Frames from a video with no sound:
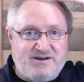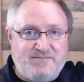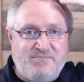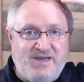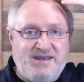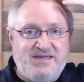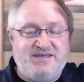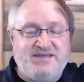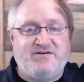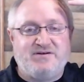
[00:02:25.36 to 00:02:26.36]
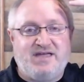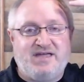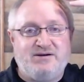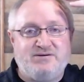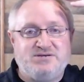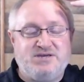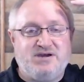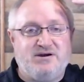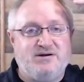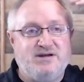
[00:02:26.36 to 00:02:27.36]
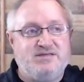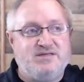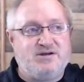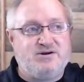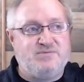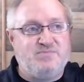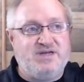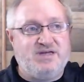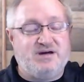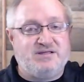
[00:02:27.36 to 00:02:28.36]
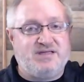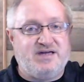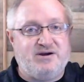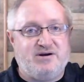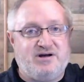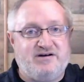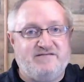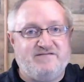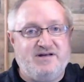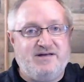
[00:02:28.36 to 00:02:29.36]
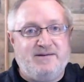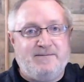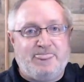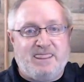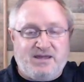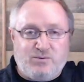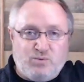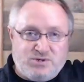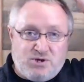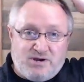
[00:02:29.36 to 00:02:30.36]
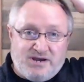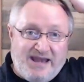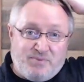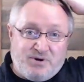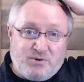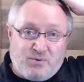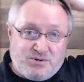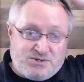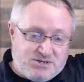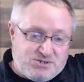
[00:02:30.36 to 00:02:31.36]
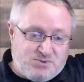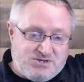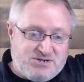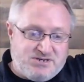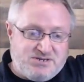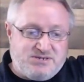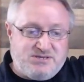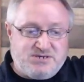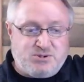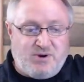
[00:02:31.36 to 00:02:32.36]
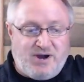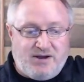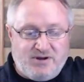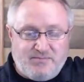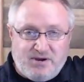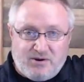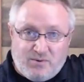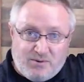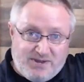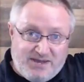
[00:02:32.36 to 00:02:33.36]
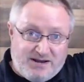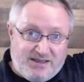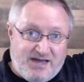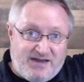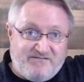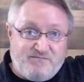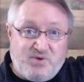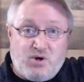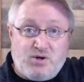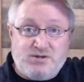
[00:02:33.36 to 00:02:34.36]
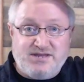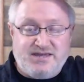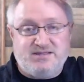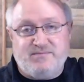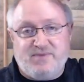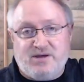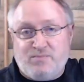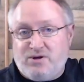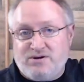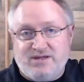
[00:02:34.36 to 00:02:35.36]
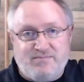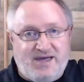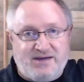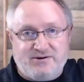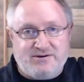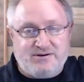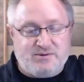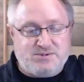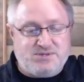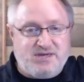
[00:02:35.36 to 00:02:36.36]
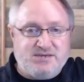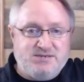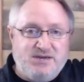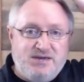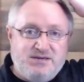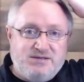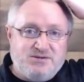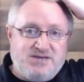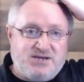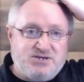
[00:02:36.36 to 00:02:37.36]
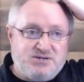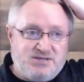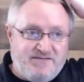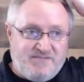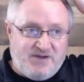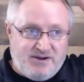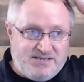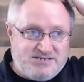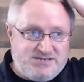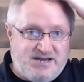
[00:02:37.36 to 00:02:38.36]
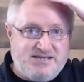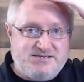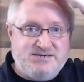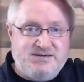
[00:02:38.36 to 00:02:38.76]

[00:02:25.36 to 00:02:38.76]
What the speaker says: many different layers here. It could be a layer of, like, what's called an aponeurosis, which is this crown up here where we get a lot of balding in the male balding pattern and those things. There's actually very tight